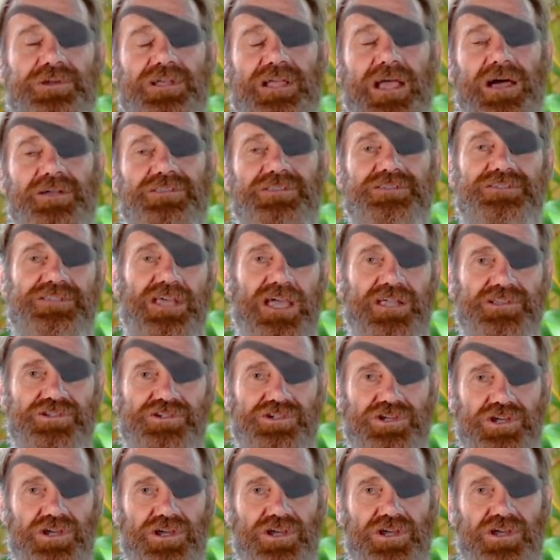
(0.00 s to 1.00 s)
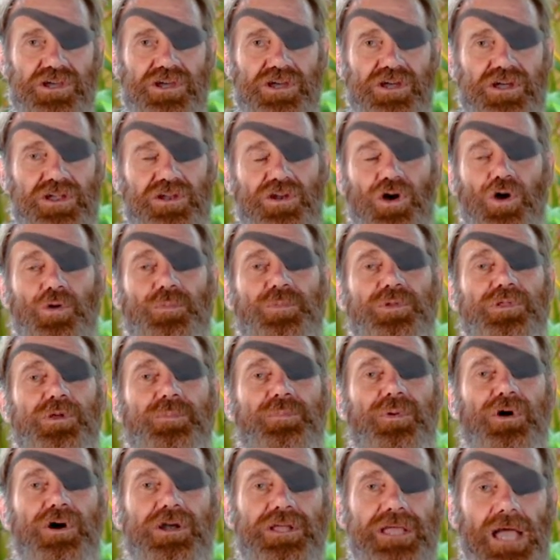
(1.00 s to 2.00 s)
wring out the tension, open the
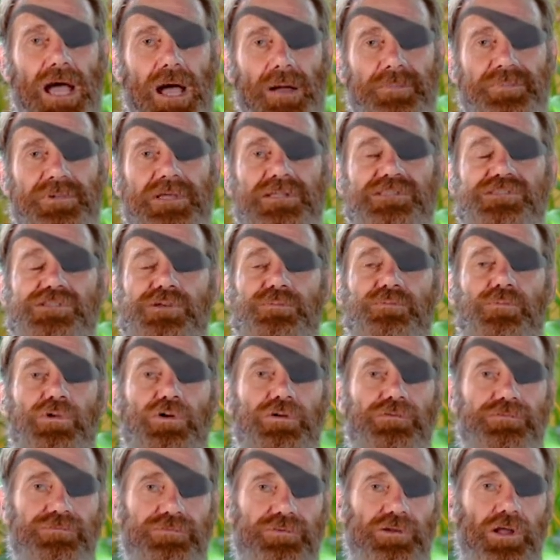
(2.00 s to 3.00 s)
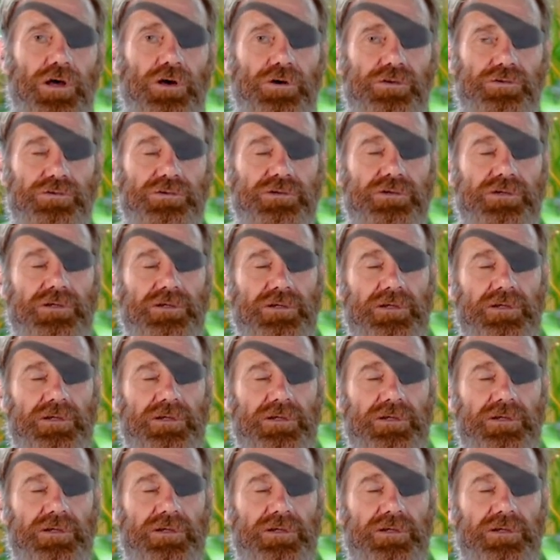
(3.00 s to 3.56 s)
body up, get some more flow.